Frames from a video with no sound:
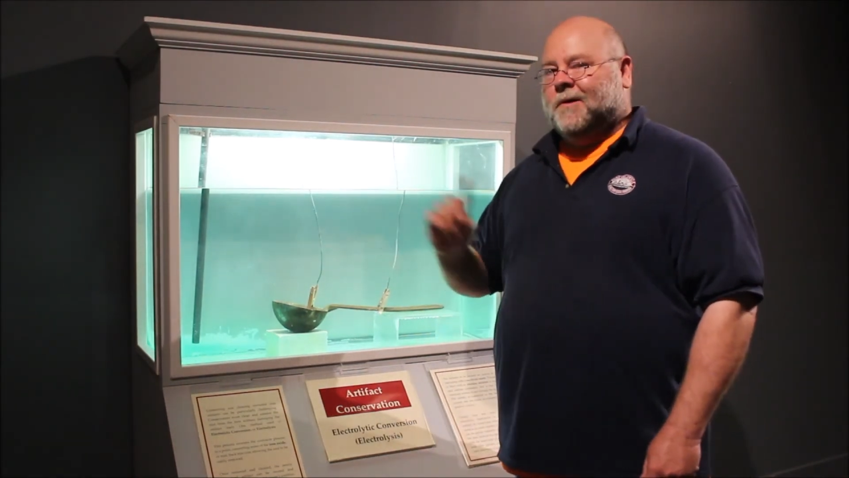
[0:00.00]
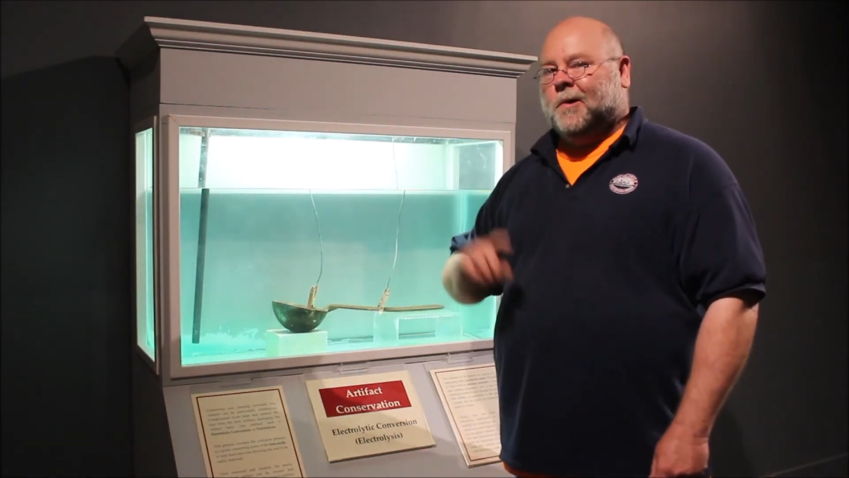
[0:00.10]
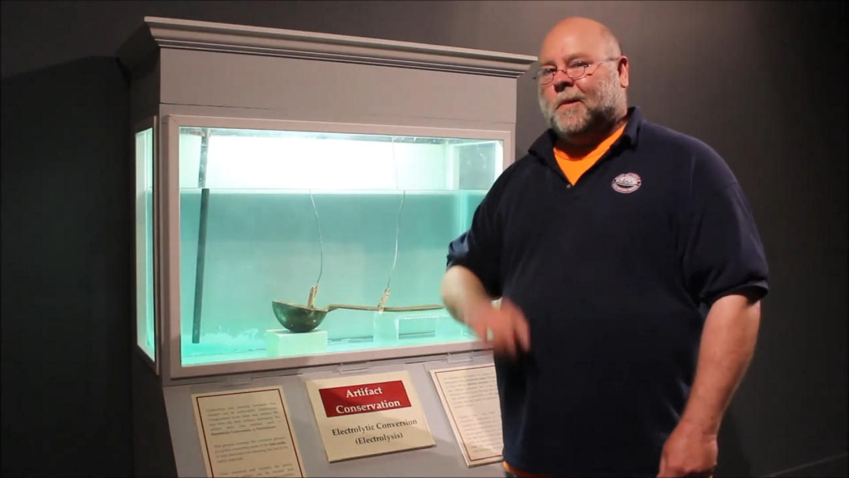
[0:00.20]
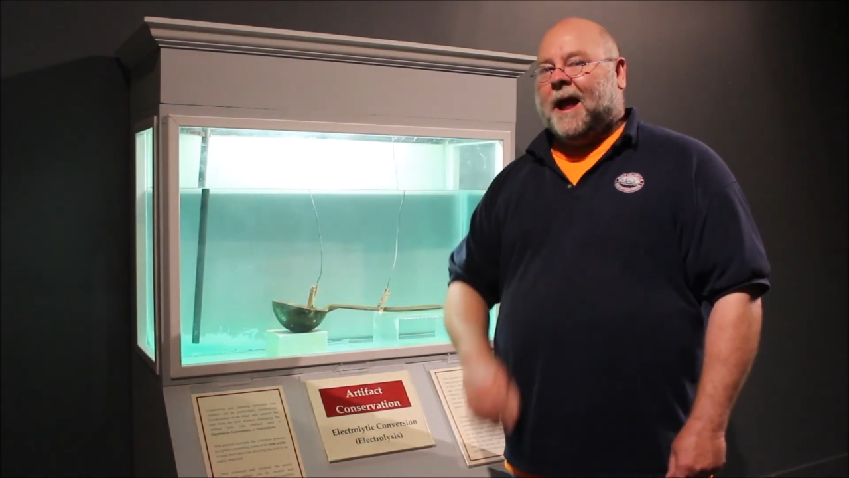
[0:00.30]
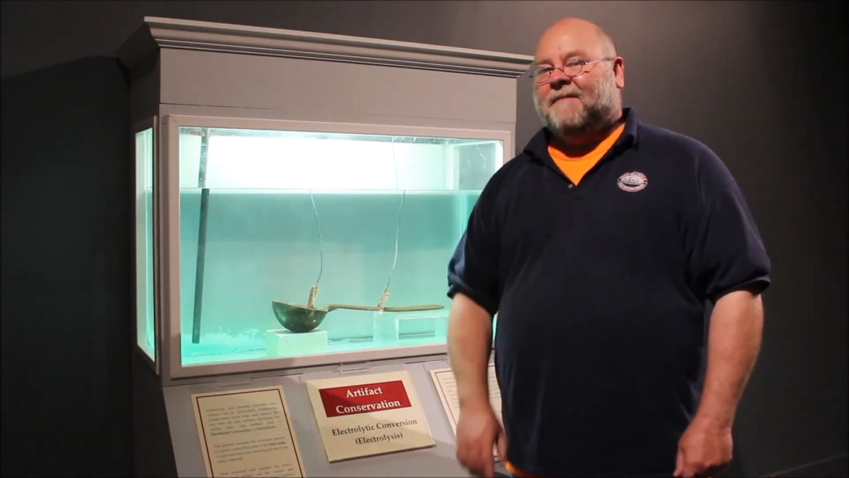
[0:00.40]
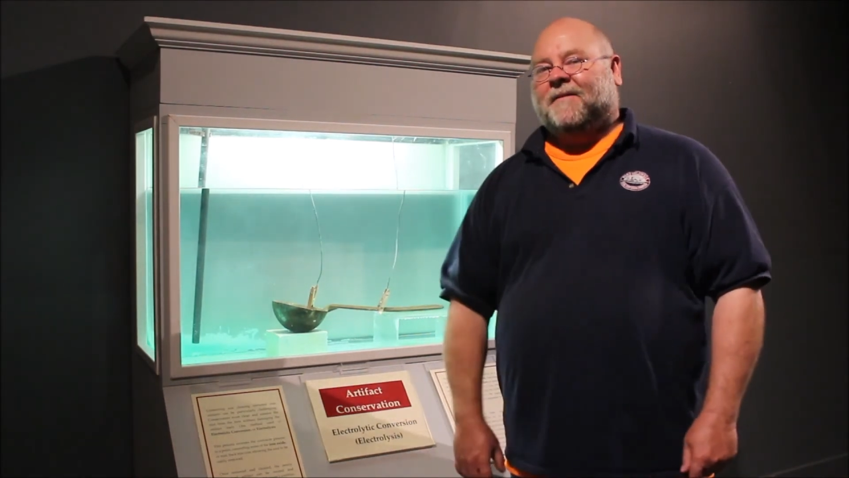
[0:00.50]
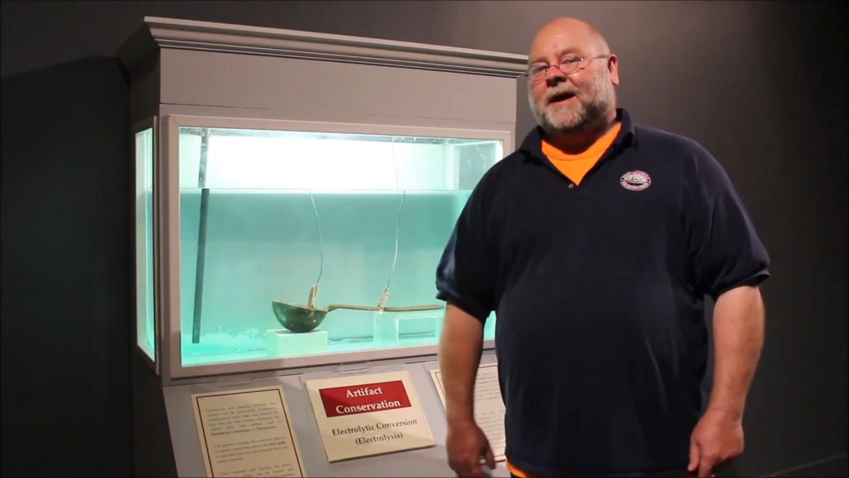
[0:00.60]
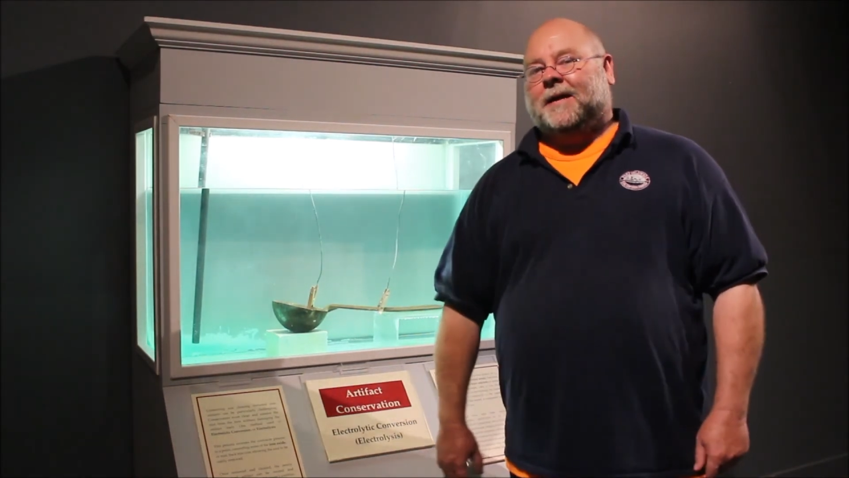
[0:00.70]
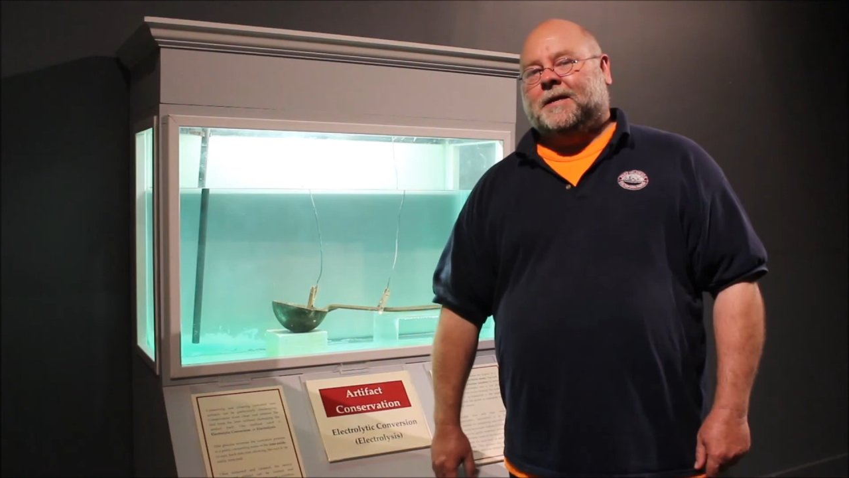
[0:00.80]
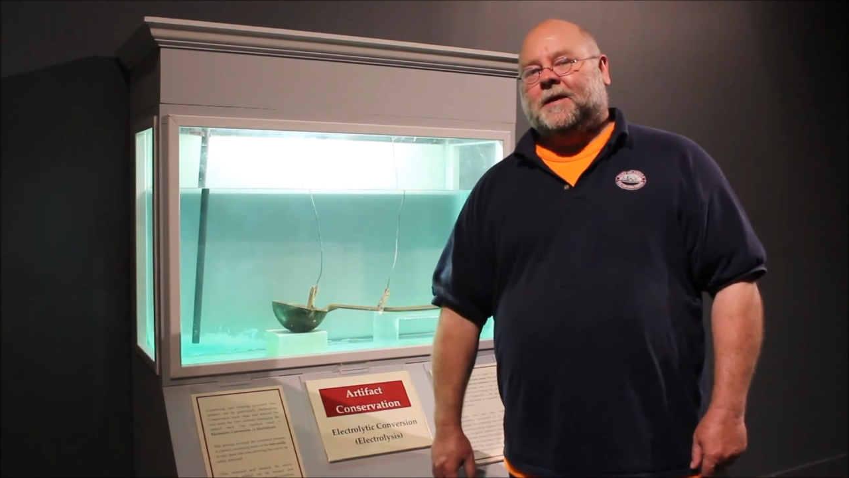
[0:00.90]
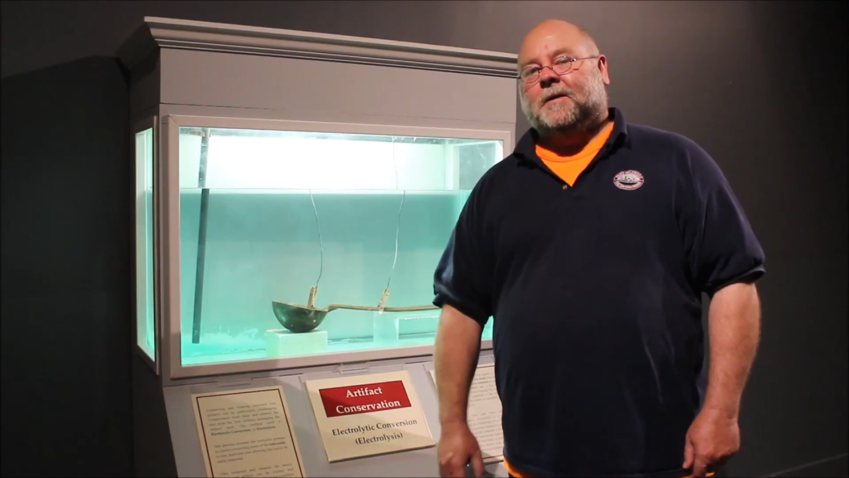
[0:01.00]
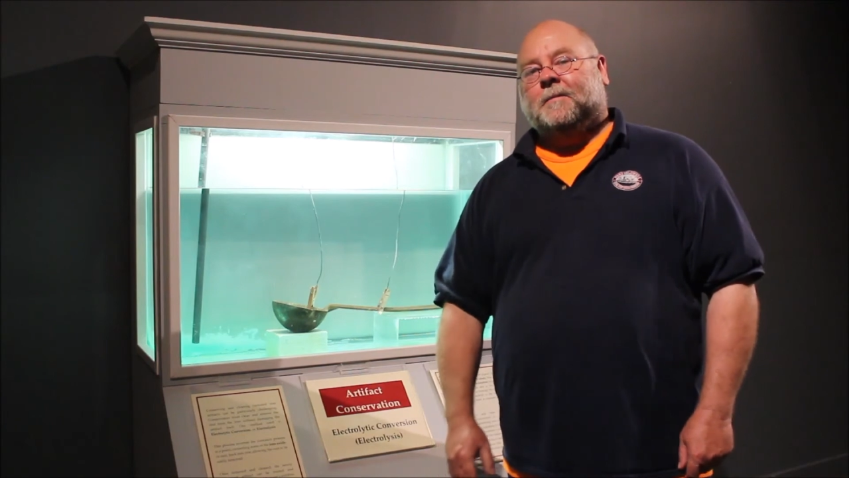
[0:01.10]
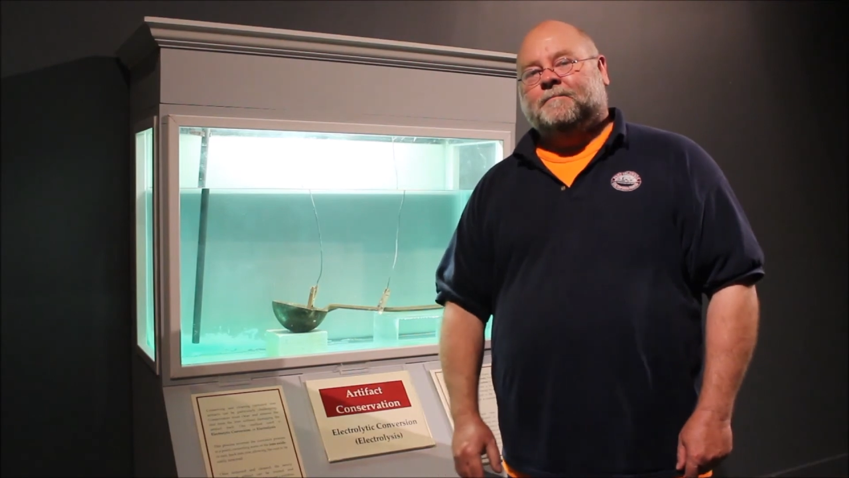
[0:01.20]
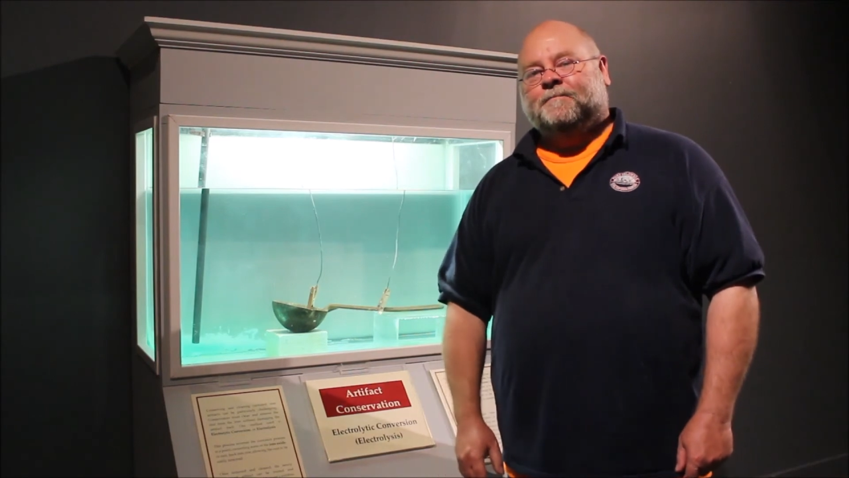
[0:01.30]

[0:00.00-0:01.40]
graphite here.